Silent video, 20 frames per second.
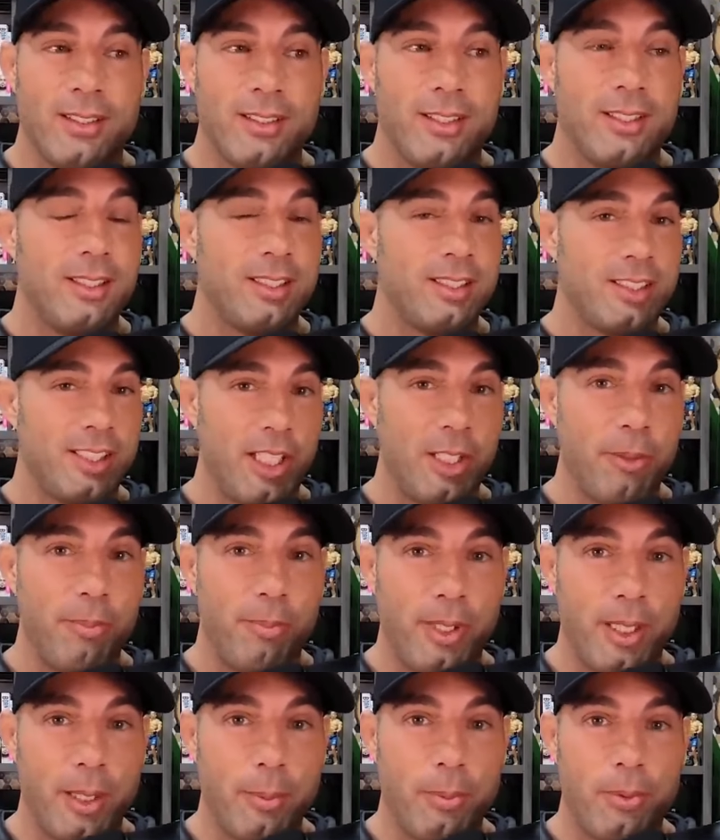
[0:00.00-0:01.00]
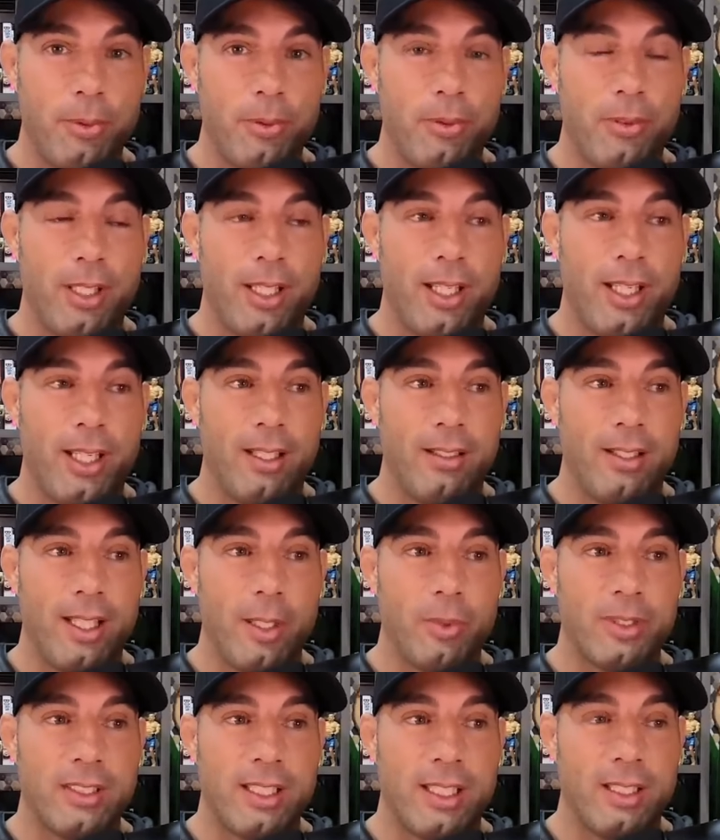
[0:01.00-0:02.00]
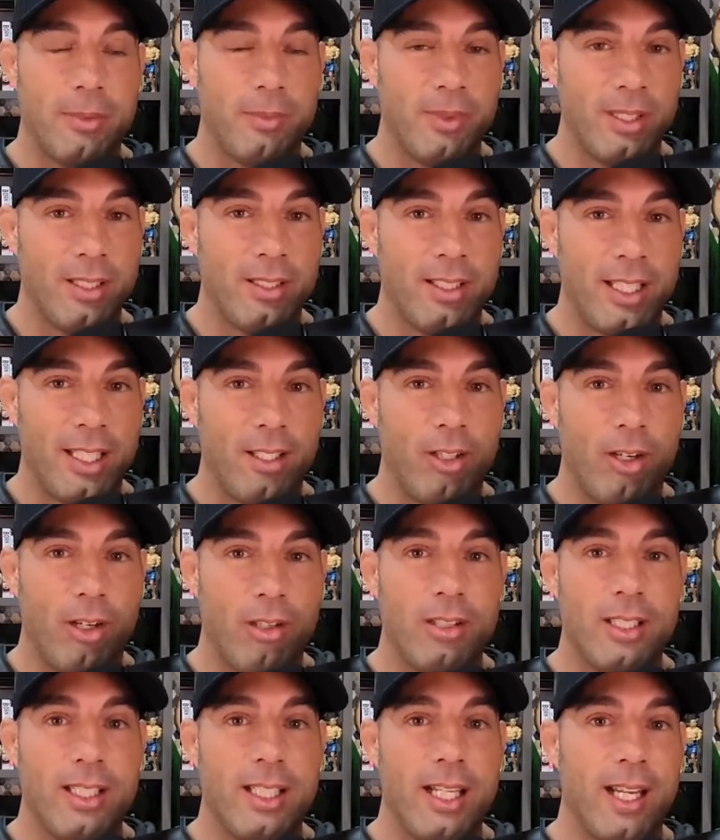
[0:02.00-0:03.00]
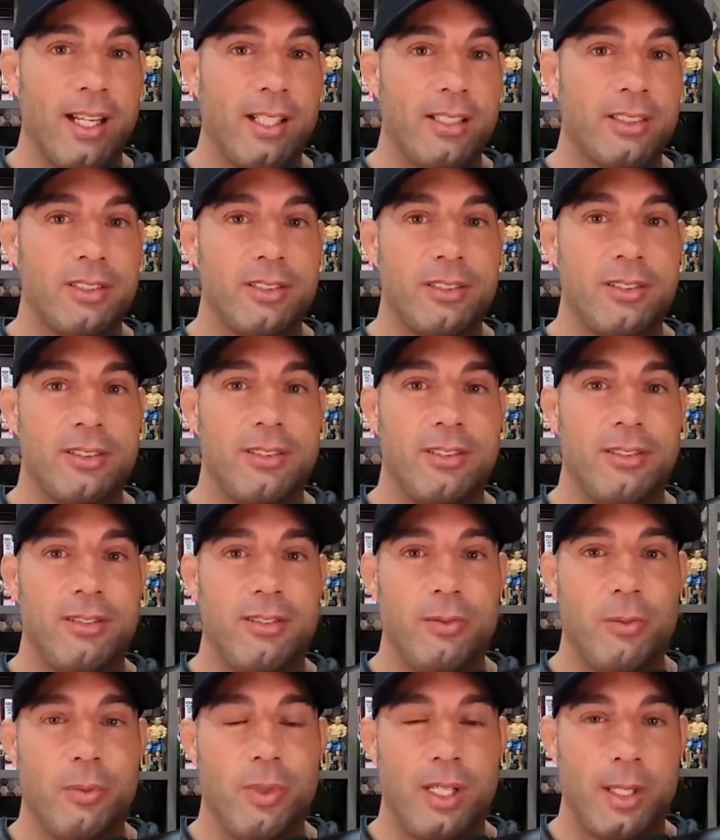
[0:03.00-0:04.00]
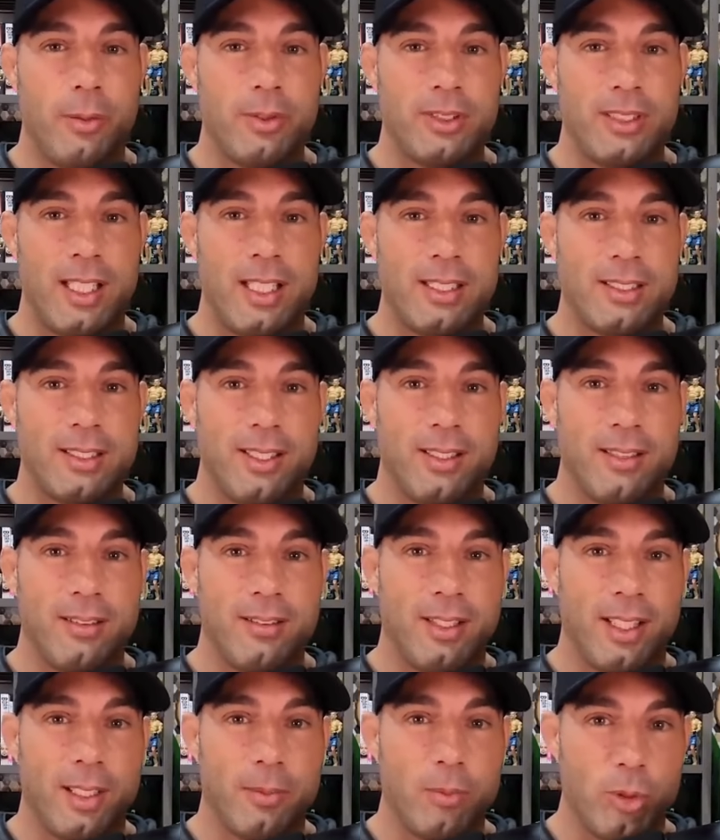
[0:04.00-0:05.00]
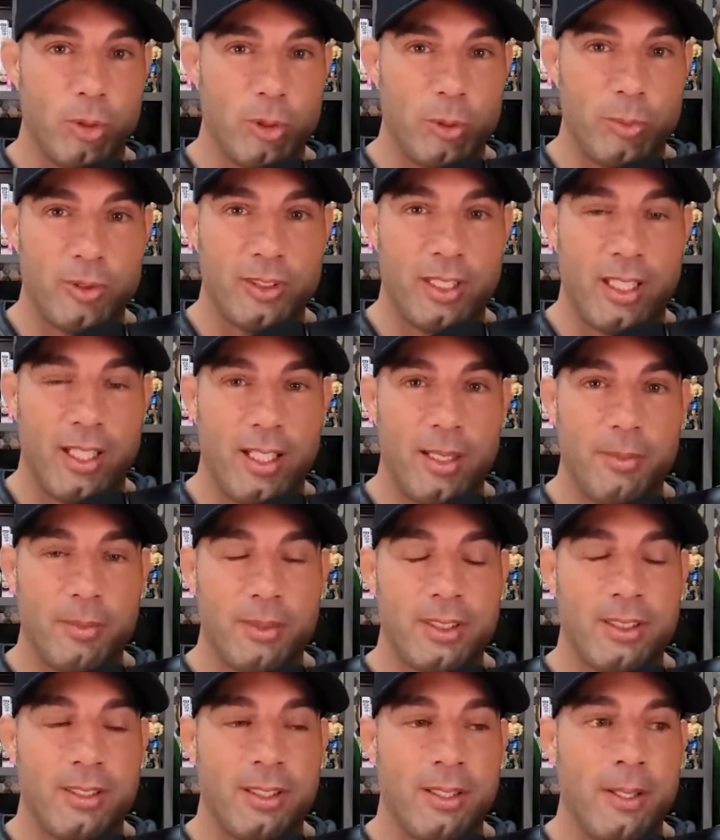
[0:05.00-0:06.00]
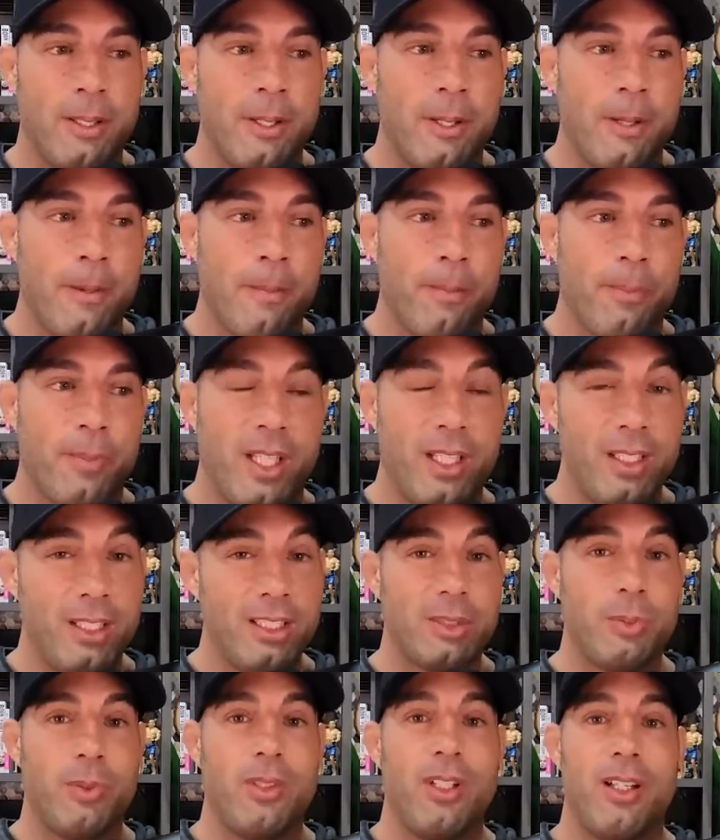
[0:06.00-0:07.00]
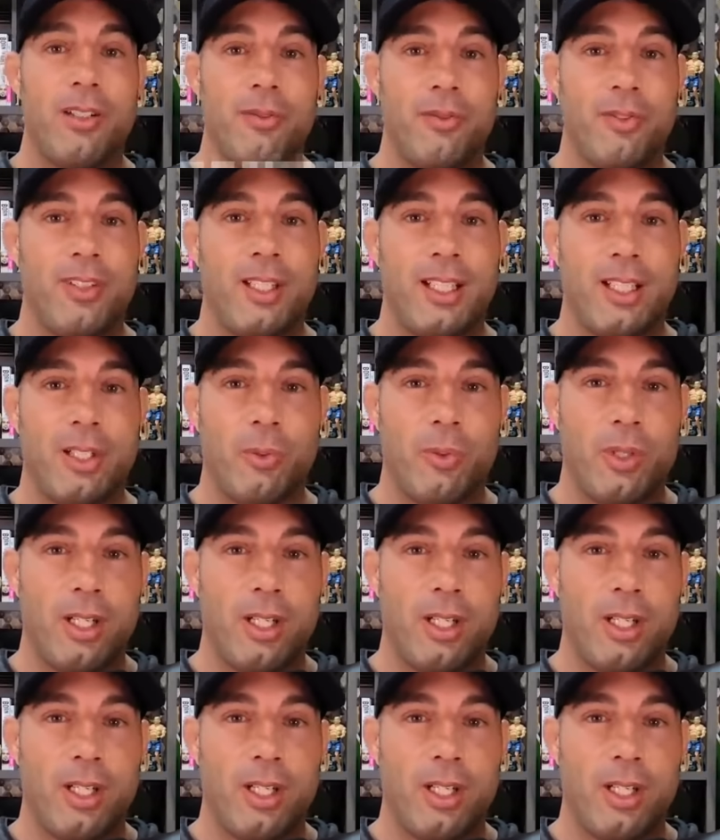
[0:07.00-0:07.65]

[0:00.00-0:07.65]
to the same people, and they were telling me that they had already answered what I was asking like multiple times. And this went on for like a